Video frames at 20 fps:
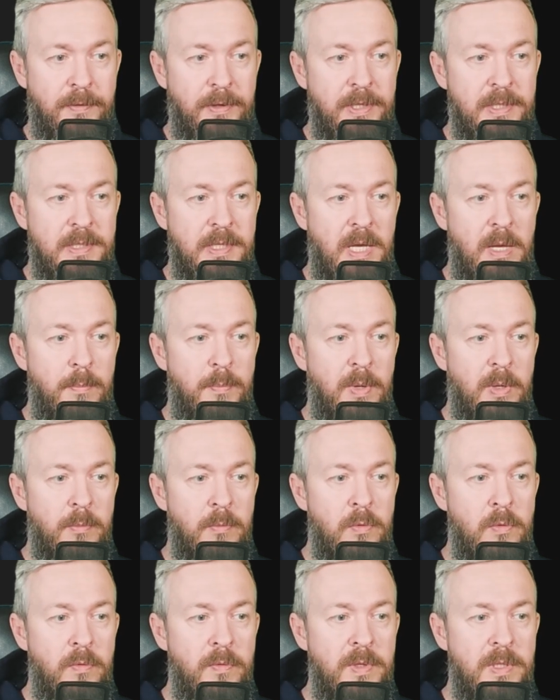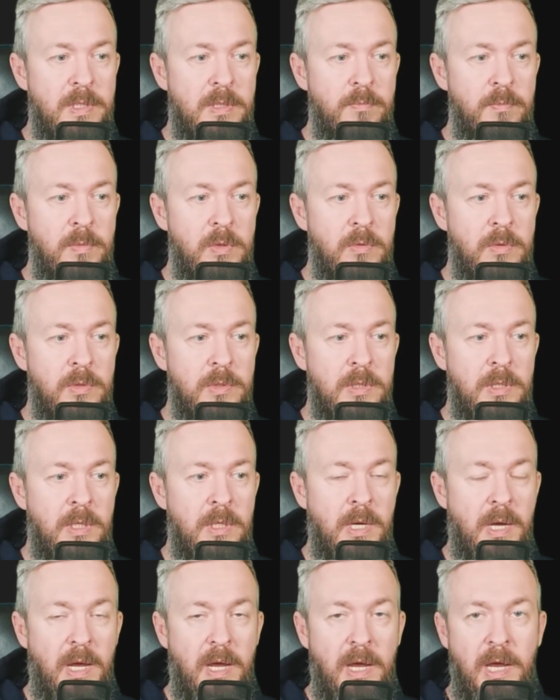For example, movies,
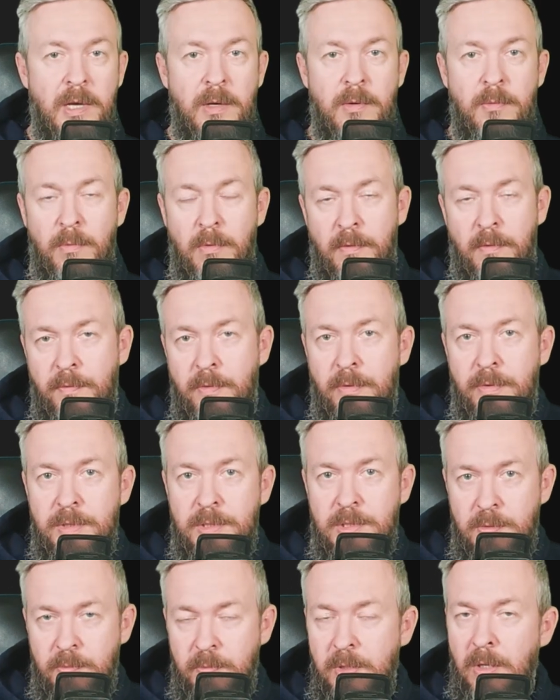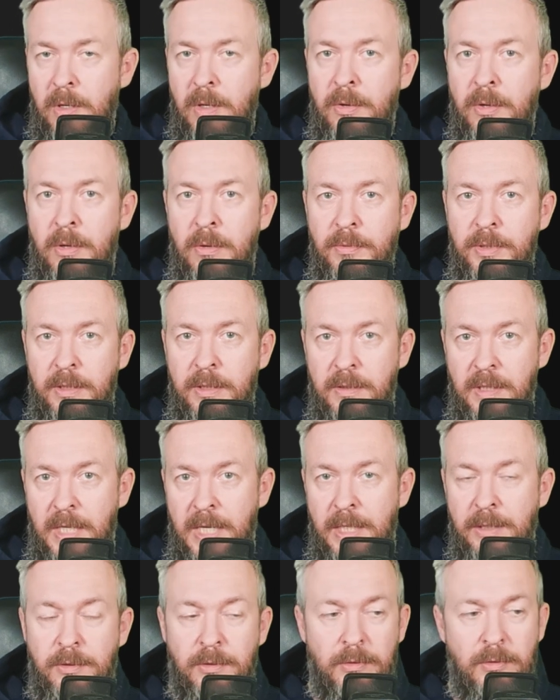music, and of course, we all know that
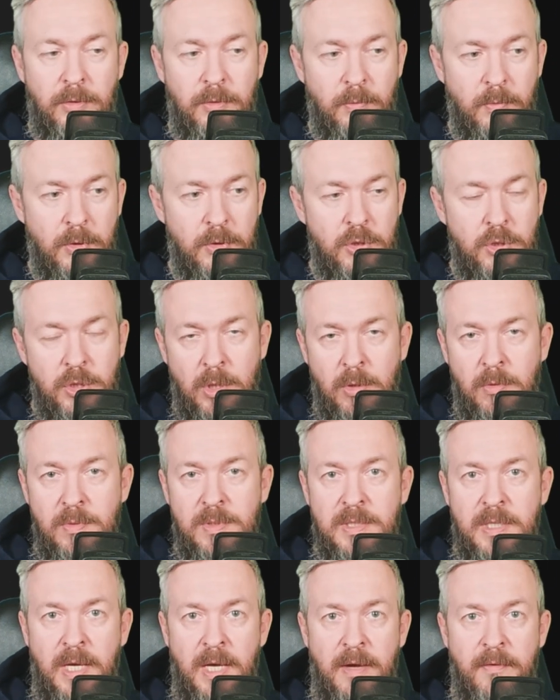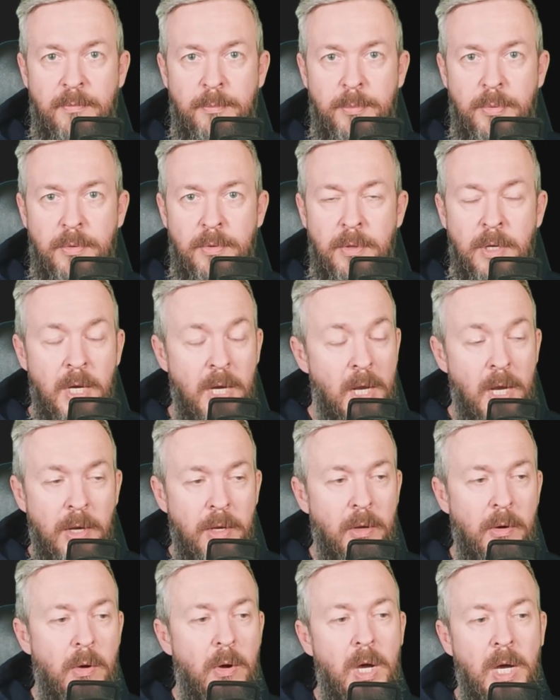I don't watch shows, I have
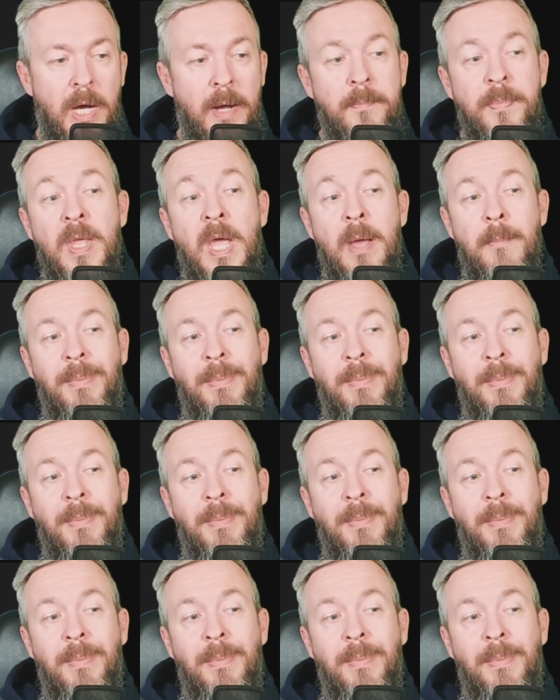porn.